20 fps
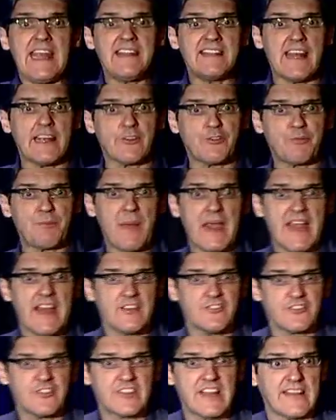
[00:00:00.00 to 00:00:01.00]
index
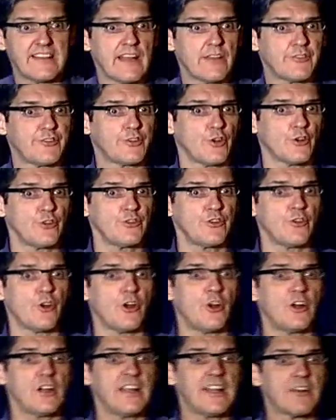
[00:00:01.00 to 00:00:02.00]
page that I showed you
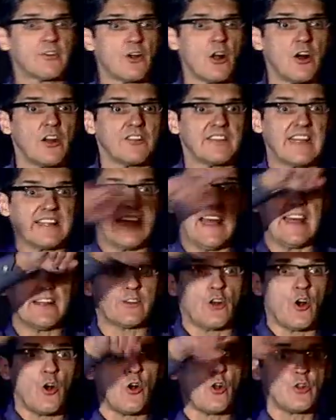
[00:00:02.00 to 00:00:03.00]
earlier on that had
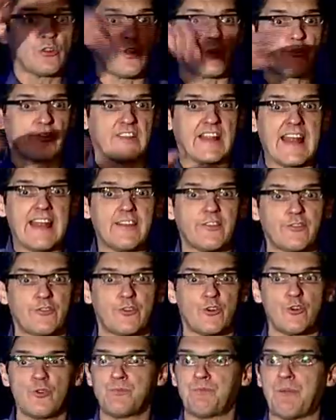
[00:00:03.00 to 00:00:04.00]
all those links
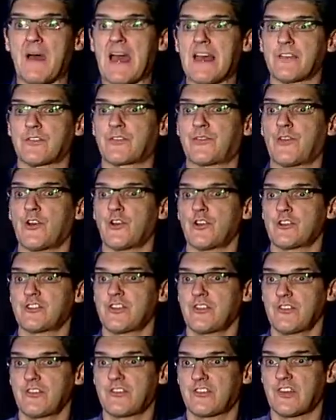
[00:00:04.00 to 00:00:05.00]
to past
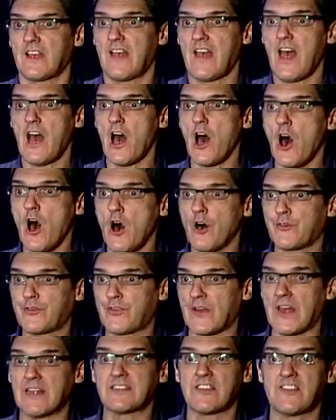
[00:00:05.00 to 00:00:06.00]
versions
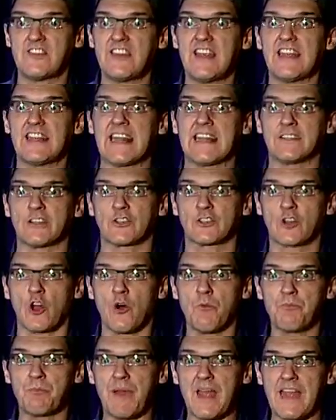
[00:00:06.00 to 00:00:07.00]
of uh, the
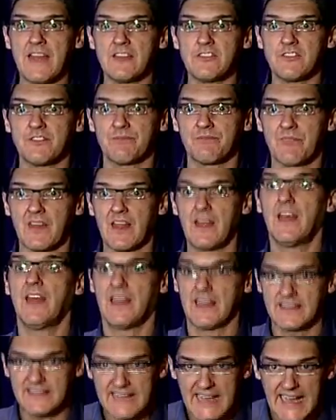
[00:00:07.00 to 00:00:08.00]
CNN.com page,
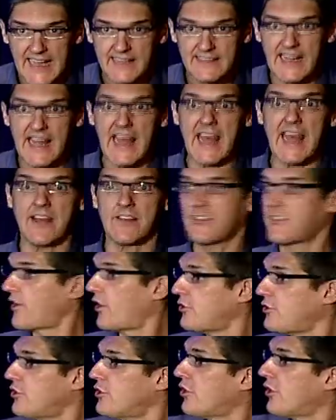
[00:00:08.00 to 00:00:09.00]
that has
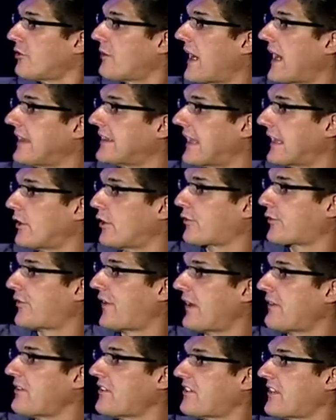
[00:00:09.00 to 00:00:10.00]
a URI that looks
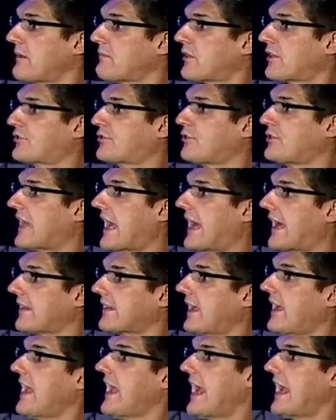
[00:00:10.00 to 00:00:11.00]
very similar to that.
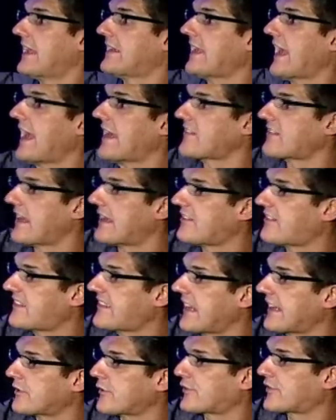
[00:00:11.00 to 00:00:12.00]
It has,
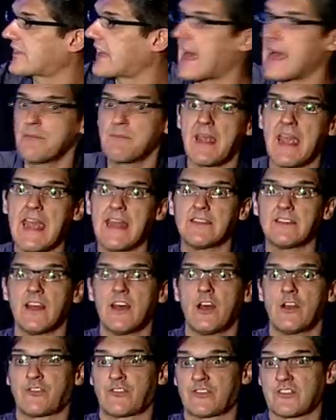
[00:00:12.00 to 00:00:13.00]
instead of TimeGate,
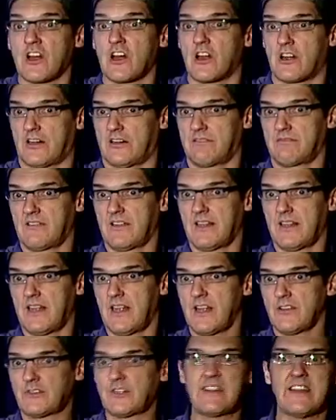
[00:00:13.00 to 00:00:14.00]
a star.
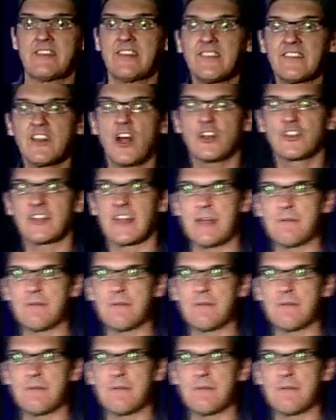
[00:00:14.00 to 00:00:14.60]
So this is not